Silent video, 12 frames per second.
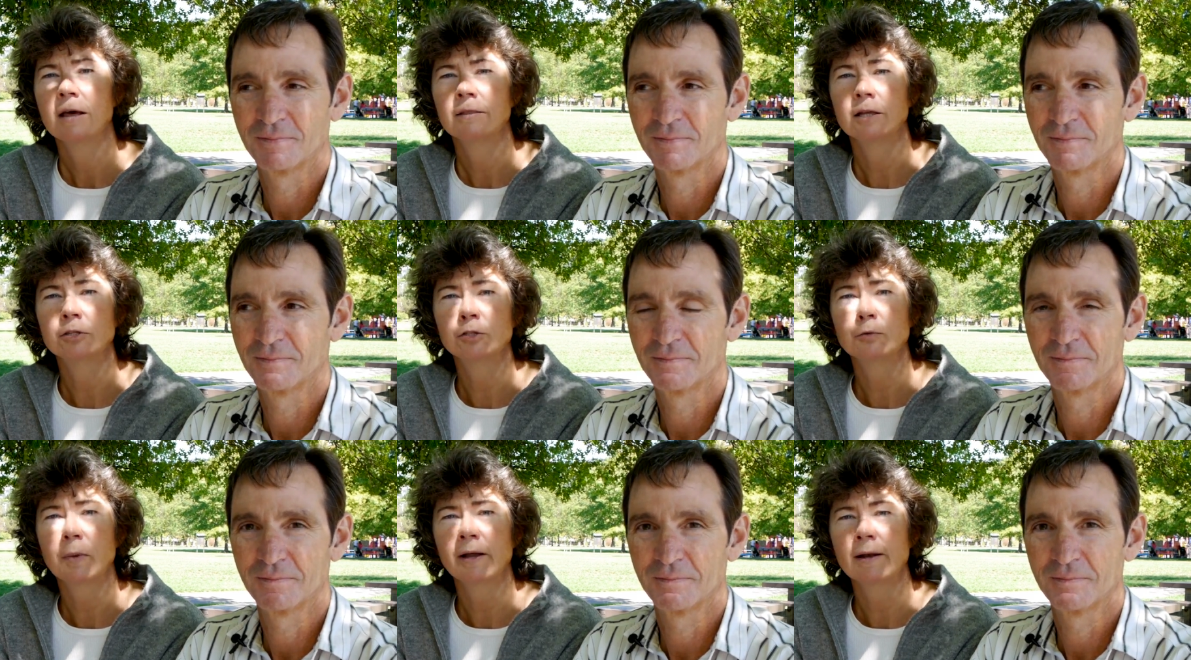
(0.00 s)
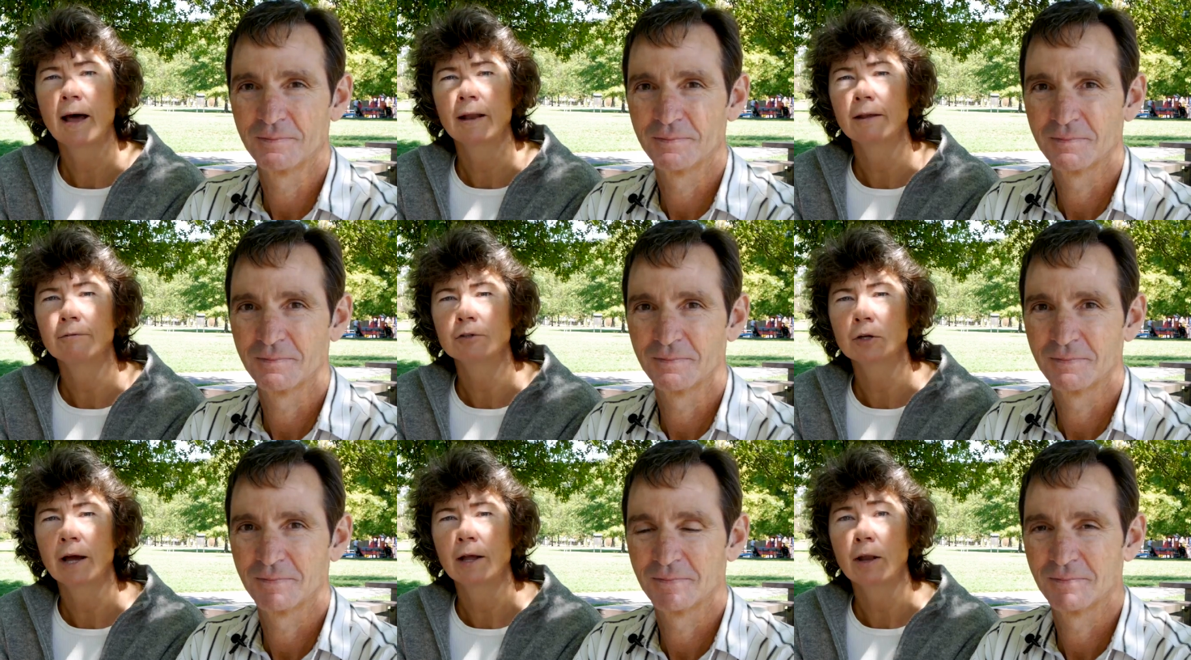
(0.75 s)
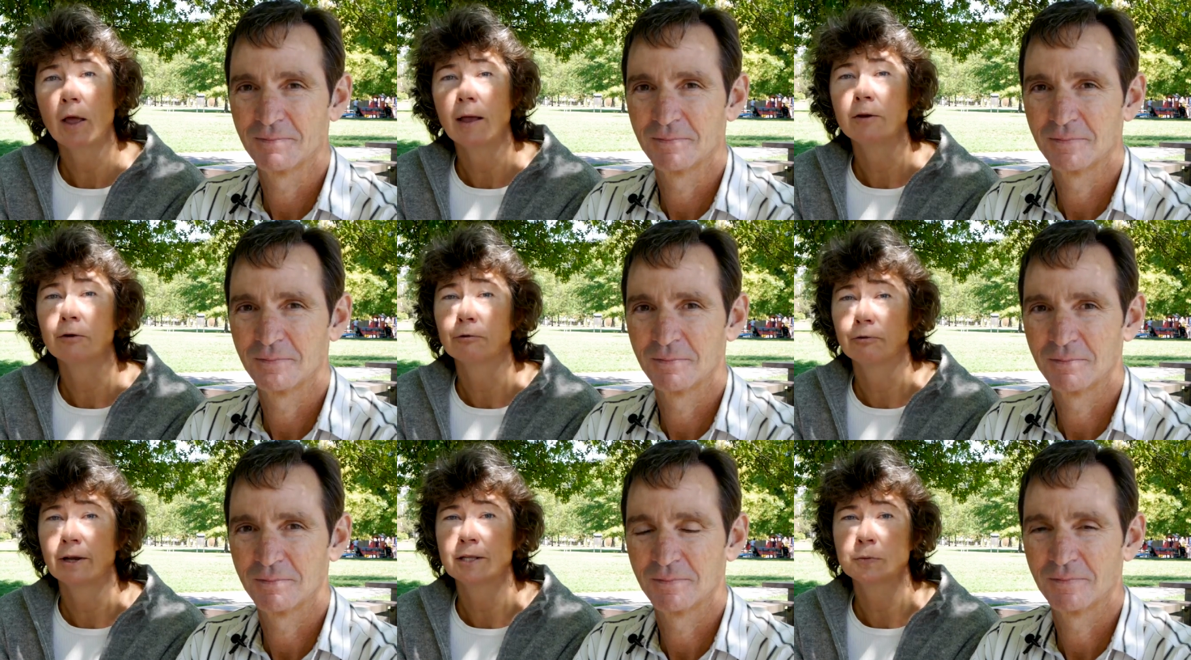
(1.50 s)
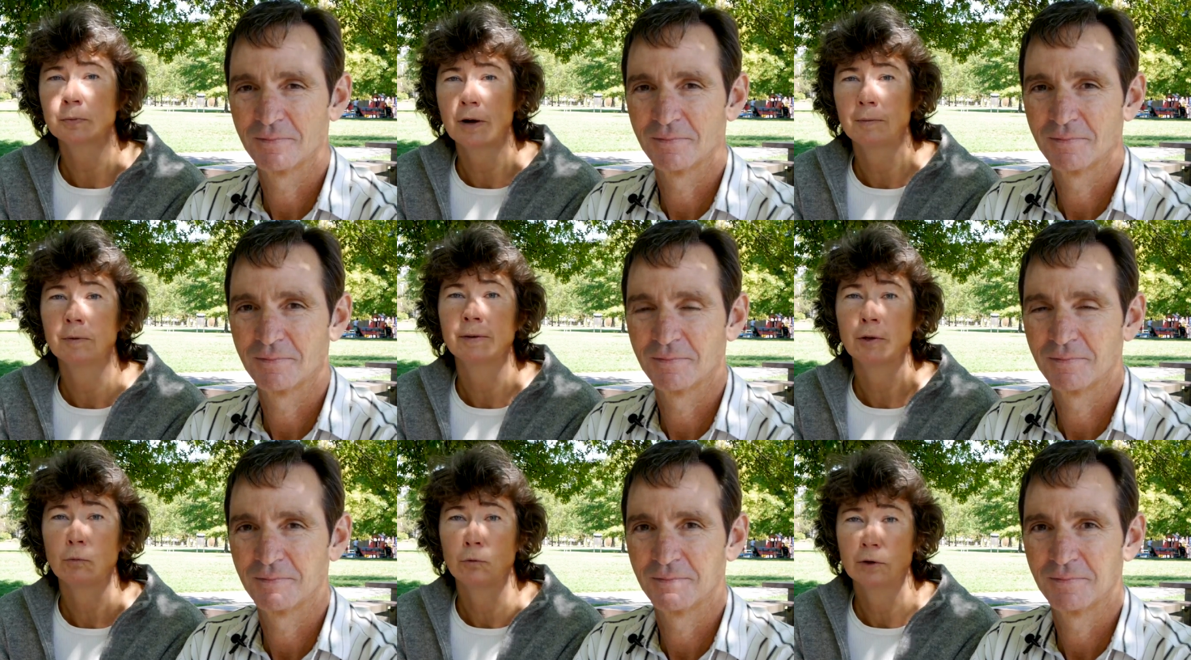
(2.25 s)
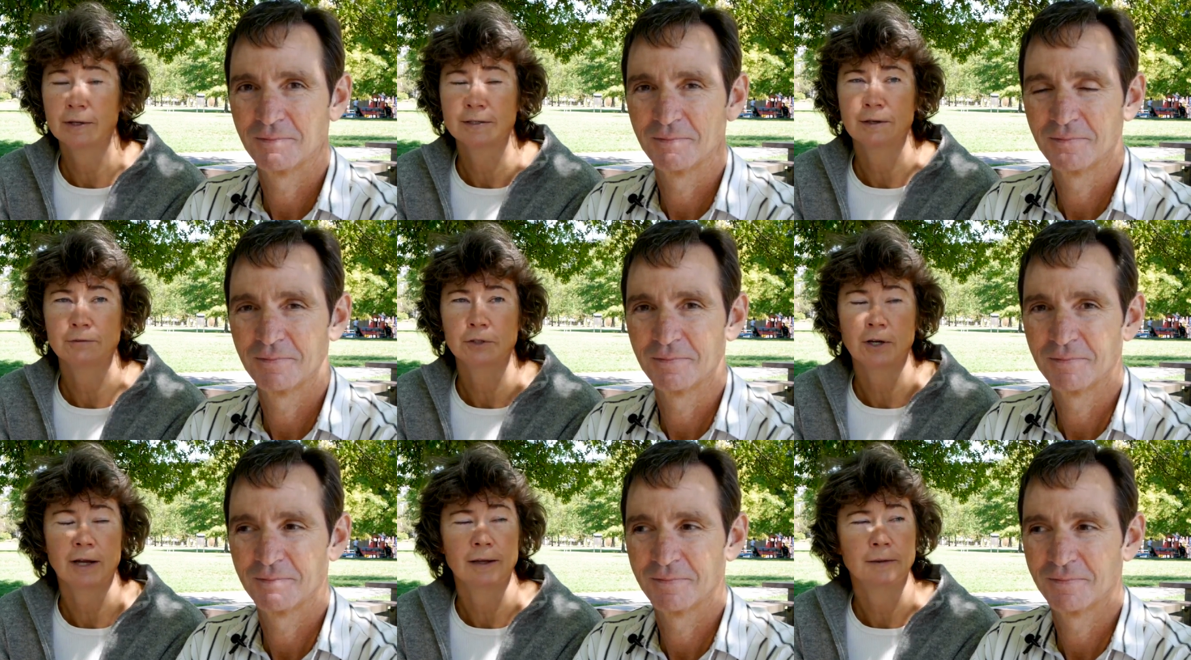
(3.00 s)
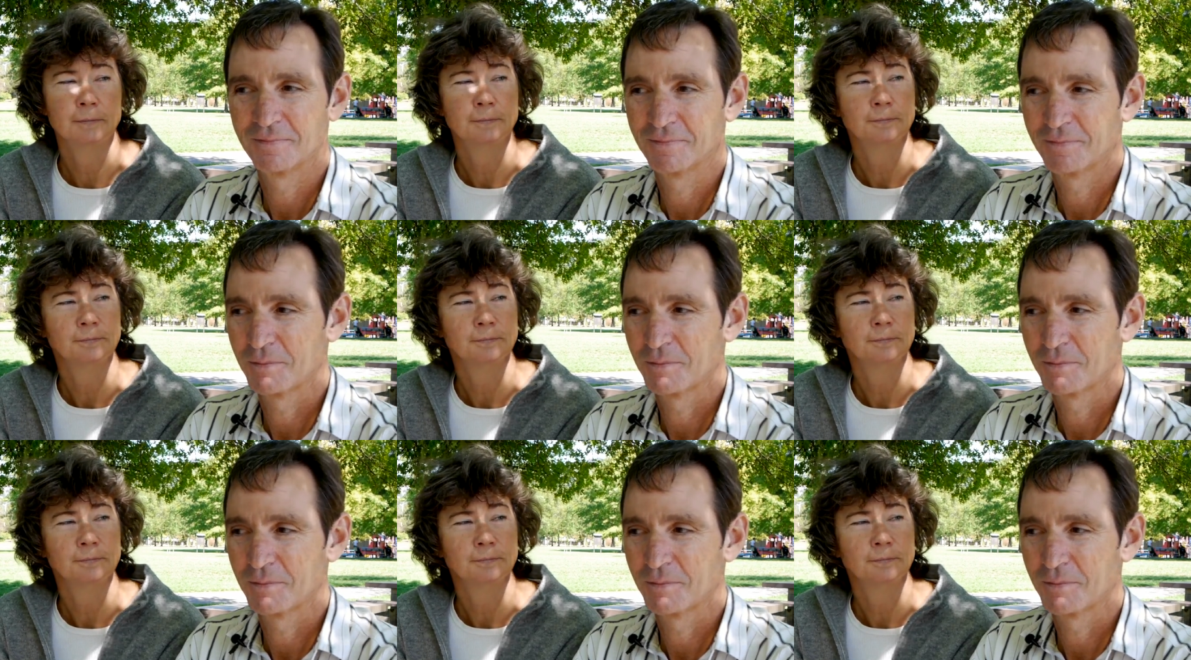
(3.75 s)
Speaker 1: that you might not have tried and your friends probably wouldn't have tried